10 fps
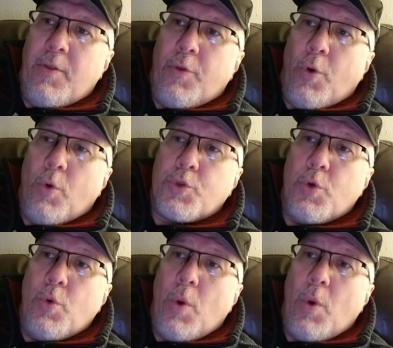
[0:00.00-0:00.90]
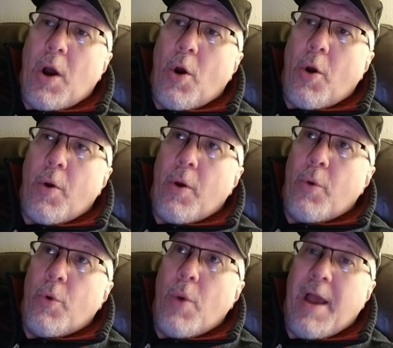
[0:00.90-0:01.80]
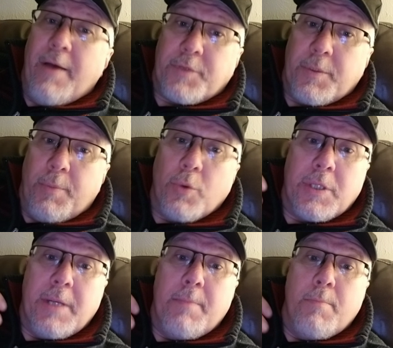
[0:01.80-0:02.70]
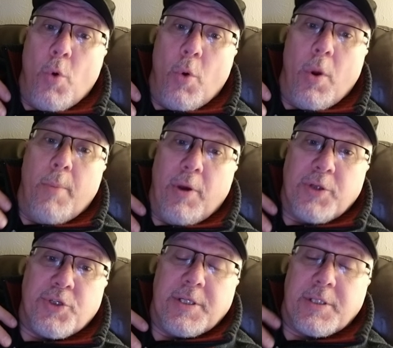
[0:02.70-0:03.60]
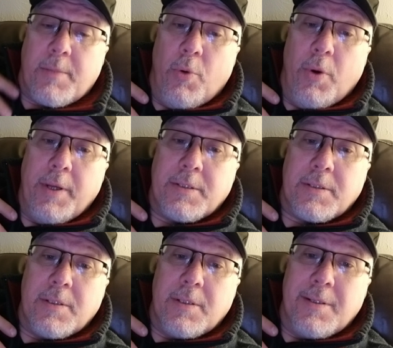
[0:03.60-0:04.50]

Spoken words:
those who have supposedly more oppressionistic points.